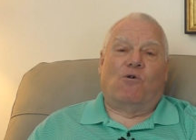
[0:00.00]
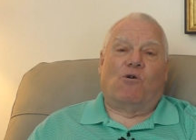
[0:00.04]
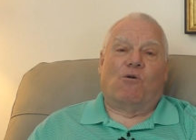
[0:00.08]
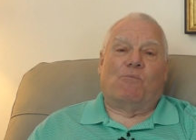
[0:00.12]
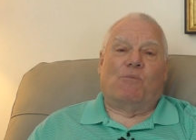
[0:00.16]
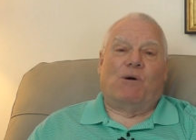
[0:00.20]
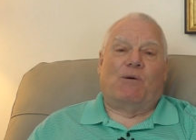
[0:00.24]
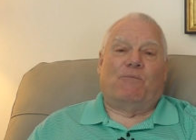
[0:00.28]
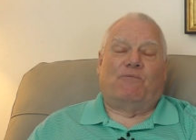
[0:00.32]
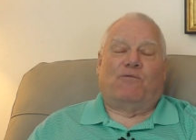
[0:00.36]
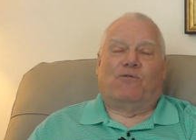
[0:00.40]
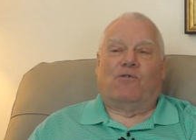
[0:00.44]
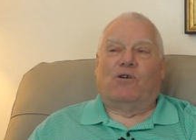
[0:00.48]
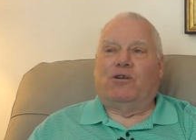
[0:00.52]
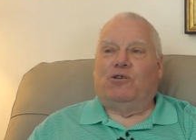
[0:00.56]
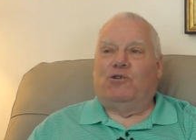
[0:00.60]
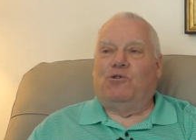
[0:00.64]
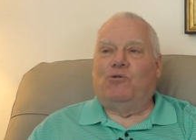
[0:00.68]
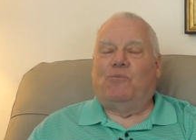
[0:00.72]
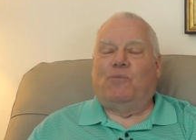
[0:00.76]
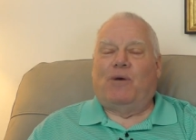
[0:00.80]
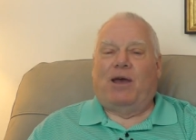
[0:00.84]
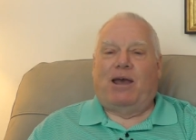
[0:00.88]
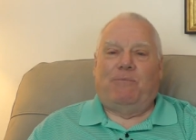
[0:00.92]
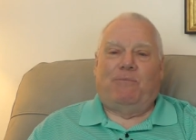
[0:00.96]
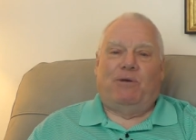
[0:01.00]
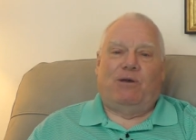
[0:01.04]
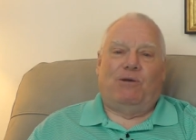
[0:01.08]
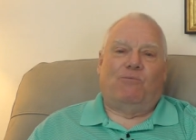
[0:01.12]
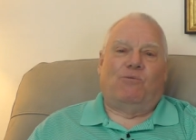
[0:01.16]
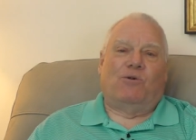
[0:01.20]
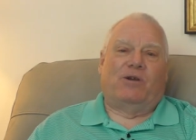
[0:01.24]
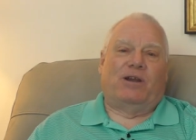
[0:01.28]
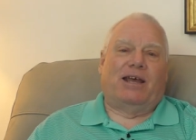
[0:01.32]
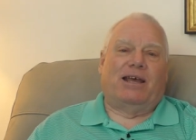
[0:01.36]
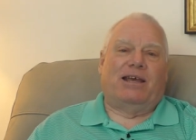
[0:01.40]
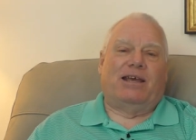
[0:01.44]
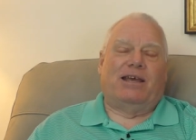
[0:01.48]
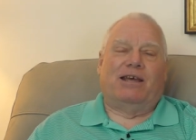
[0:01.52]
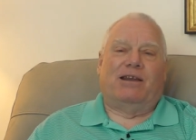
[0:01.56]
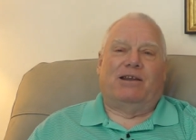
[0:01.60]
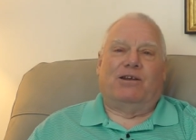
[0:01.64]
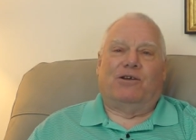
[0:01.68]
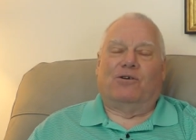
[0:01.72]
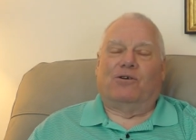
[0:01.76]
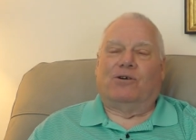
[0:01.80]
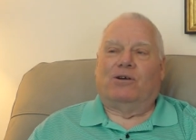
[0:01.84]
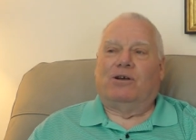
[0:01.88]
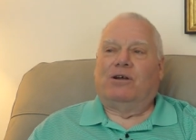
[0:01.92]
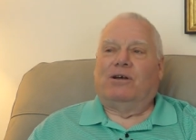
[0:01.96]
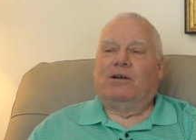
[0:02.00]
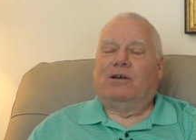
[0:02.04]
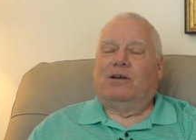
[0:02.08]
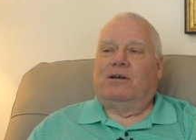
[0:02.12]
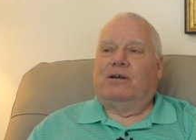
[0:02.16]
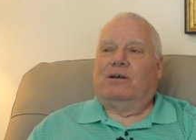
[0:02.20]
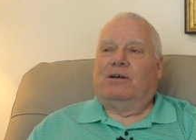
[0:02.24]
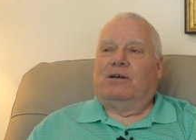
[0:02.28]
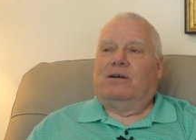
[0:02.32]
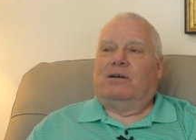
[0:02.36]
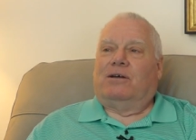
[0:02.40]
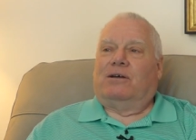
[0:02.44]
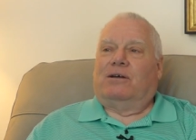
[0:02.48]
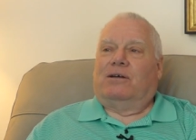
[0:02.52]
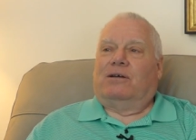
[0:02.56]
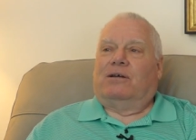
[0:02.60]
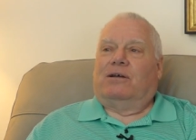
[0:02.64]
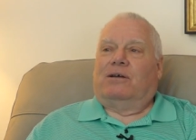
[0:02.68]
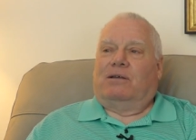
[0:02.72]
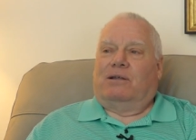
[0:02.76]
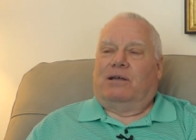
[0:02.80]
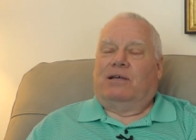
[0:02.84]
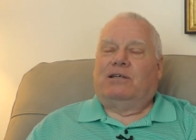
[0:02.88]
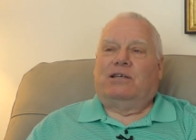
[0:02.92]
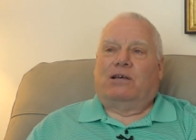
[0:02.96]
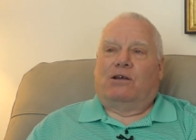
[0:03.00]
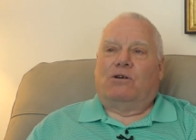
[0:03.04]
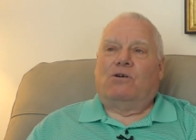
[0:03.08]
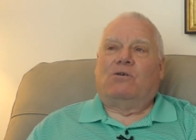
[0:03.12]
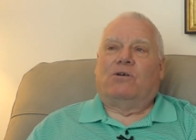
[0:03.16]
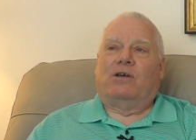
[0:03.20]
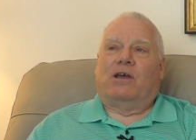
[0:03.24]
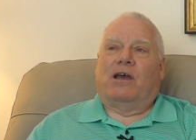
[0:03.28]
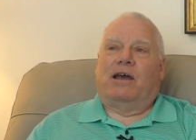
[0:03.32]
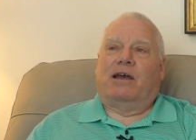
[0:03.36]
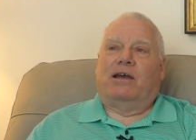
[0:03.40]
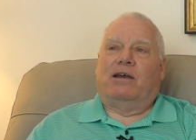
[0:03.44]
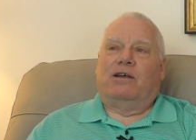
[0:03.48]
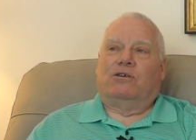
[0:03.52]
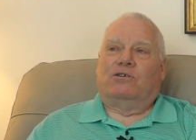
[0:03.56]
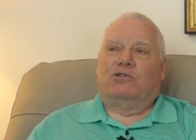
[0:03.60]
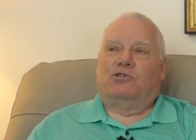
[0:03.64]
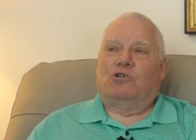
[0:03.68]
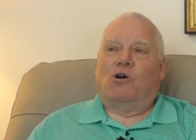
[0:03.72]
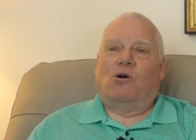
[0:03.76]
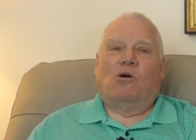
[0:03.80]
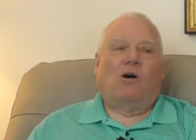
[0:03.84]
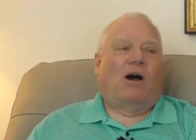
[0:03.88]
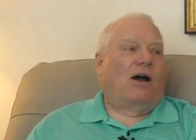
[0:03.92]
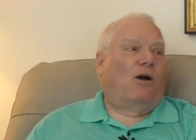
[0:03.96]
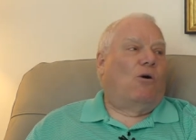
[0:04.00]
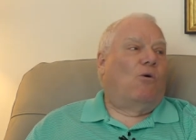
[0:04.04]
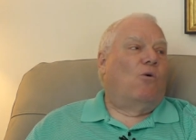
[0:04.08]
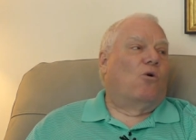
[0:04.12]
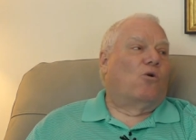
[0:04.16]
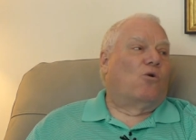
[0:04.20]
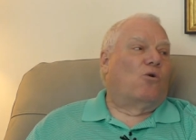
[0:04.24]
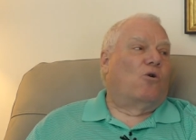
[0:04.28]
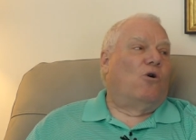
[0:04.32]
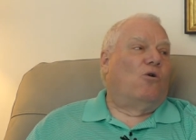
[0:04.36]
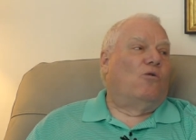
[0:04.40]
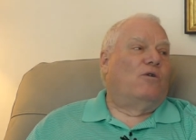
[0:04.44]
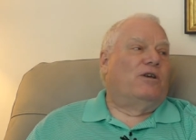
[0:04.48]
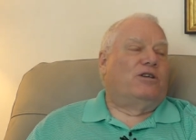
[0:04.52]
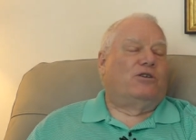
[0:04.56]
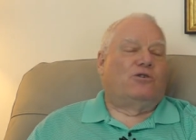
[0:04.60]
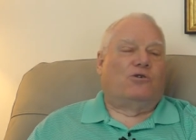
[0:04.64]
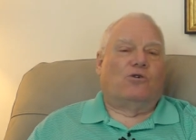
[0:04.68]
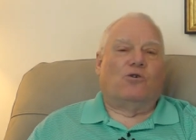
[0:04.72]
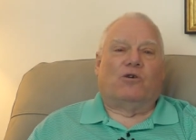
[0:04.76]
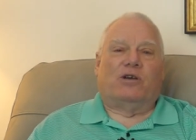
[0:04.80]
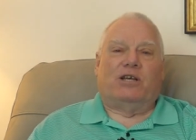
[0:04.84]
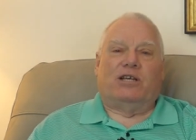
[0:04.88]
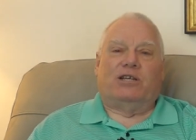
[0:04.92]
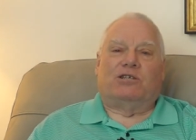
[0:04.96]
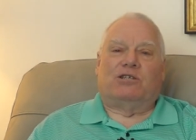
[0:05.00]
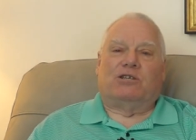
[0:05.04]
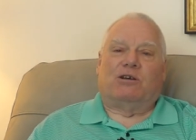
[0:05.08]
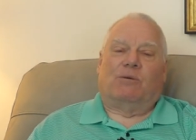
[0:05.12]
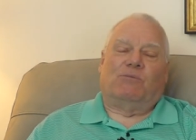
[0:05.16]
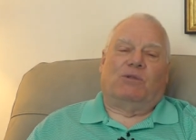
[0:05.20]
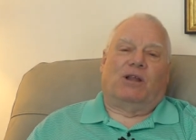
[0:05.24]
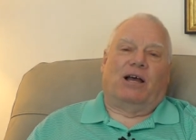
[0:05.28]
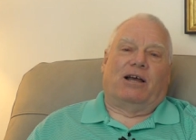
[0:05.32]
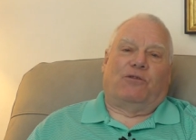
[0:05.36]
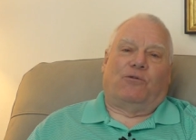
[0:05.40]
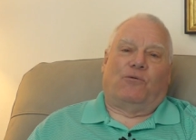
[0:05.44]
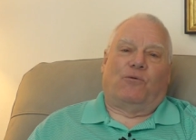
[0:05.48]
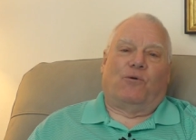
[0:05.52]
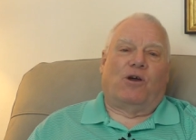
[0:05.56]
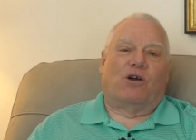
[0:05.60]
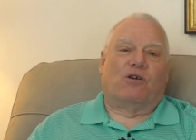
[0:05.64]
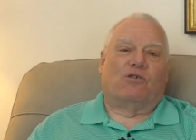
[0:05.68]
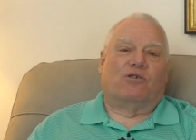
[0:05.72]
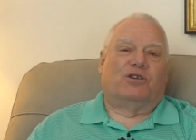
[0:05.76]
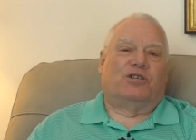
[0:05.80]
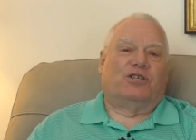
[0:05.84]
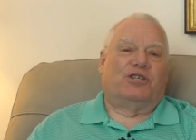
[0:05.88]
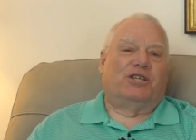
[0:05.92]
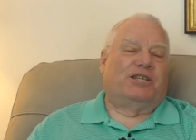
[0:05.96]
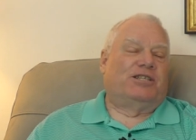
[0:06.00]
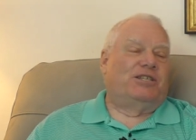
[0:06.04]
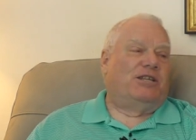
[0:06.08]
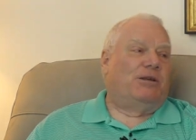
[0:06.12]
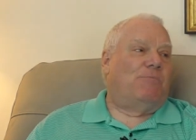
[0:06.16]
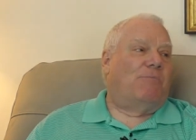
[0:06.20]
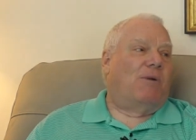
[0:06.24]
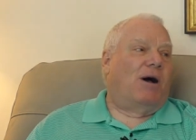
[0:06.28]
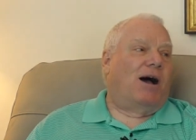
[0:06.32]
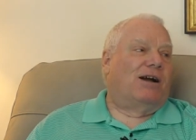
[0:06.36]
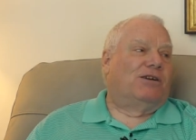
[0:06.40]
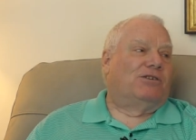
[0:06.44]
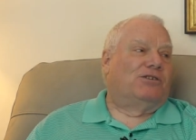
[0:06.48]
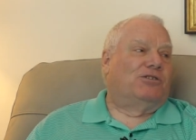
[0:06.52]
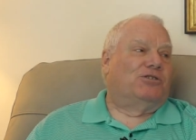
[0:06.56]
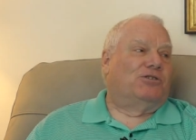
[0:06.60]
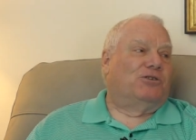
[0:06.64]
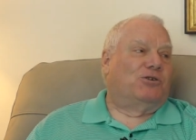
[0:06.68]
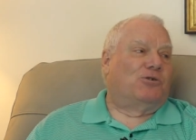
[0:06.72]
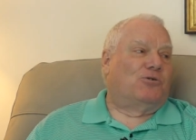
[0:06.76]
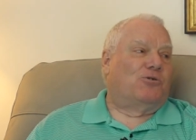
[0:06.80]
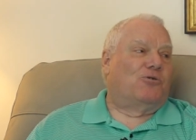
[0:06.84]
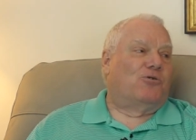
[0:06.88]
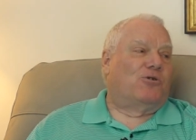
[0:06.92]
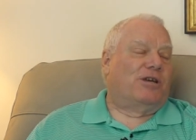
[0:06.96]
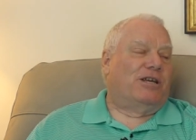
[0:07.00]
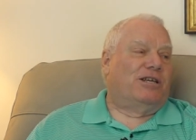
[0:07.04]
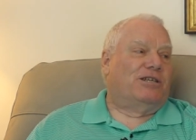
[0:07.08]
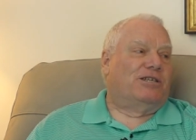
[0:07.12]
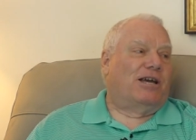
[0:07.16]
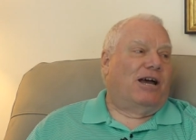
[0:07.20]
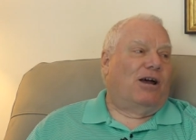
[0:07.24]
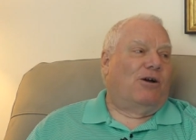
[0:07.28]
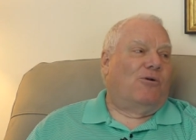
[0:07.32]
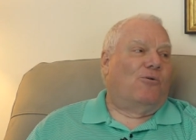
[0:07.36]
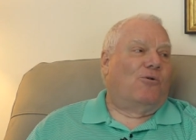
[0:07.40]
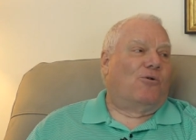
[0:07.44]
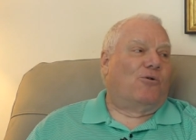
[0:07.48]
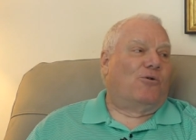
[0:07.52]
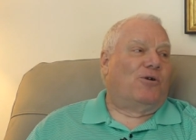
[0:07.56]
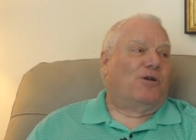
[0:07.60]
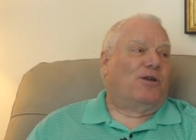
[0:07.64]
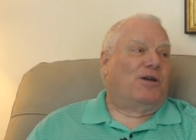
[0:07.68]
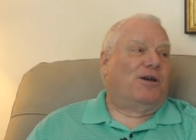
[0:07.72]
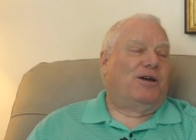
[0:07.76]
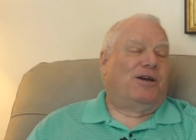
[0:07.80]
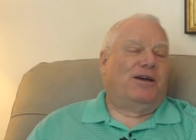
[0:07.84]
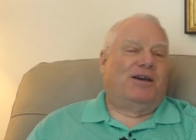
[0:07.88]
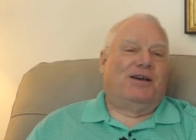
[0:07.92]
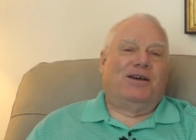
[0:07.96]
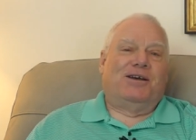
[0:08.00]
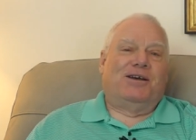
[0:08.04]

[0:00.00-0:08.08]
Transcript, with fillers: for them up front. You pay me when they get here. They said, okay. So I order all these cookies, something like 360 boxes of cookies I ordered.